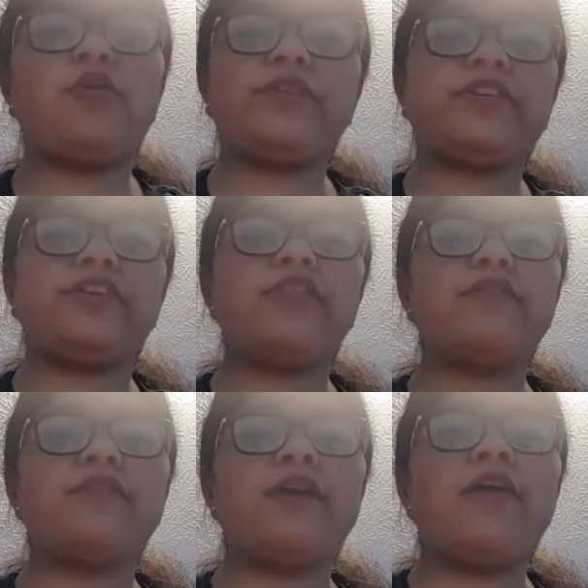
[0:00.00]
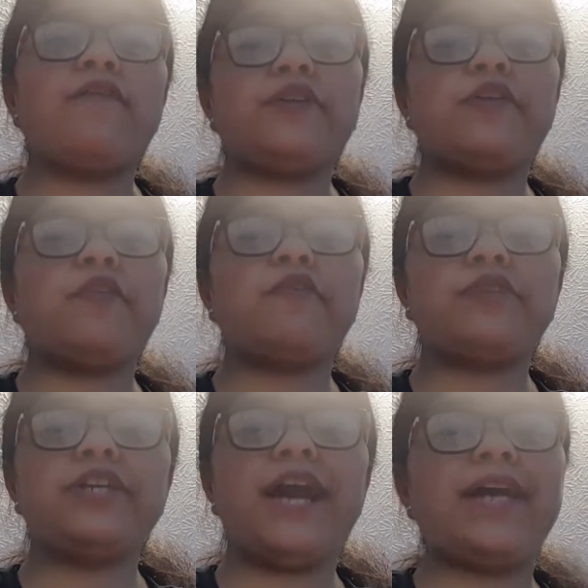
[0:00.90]
with another video for
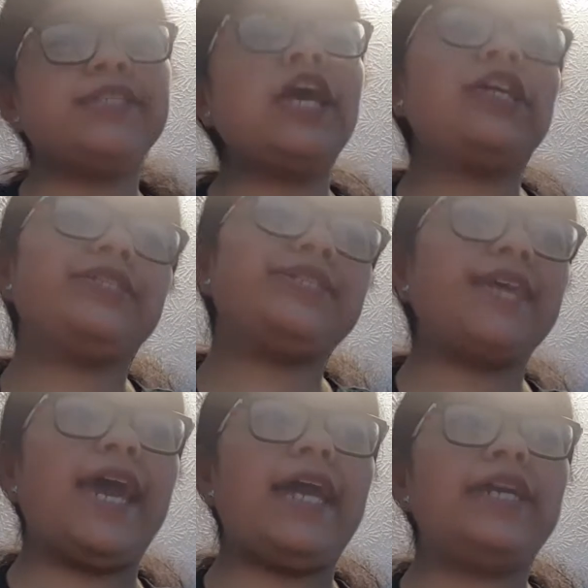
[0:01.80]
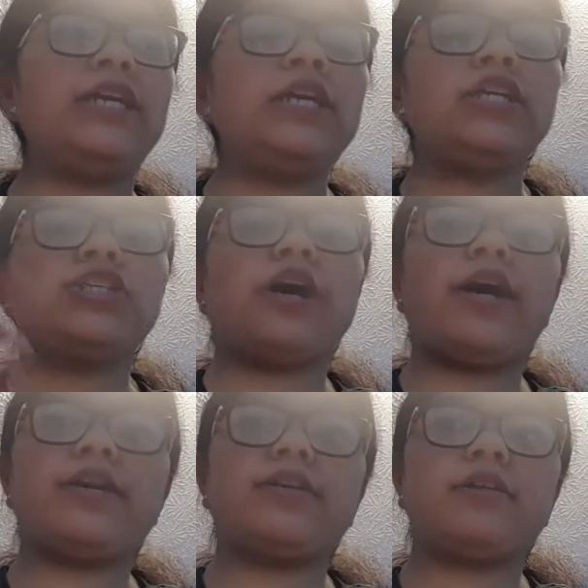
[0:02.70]
you guys today. So
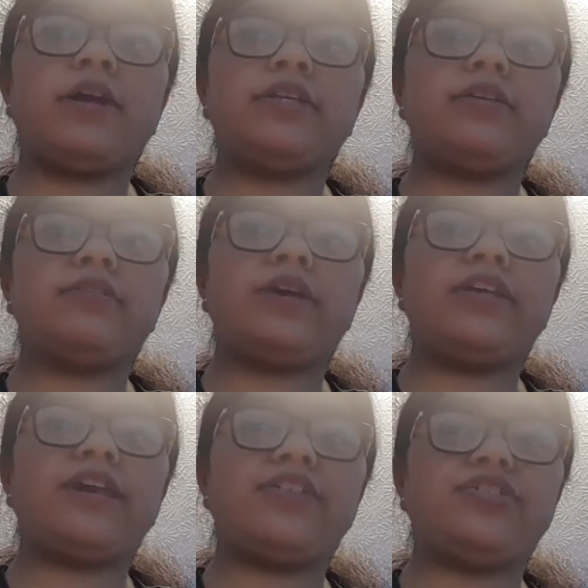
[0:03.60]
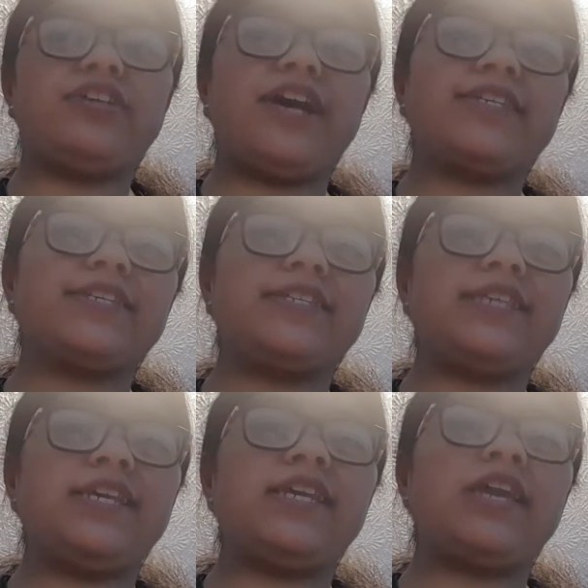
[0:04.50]
I kind of like, as you guys can
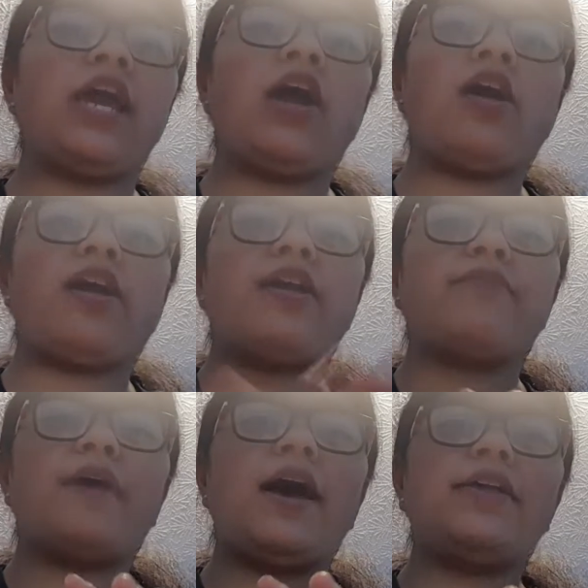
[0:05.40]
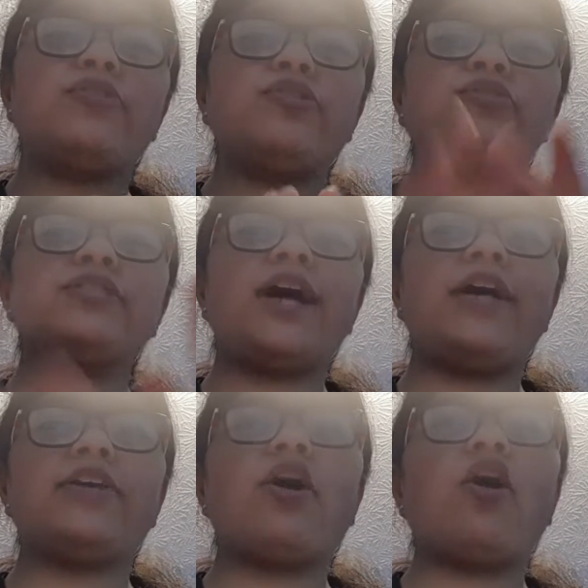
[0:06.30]
see in my little title, I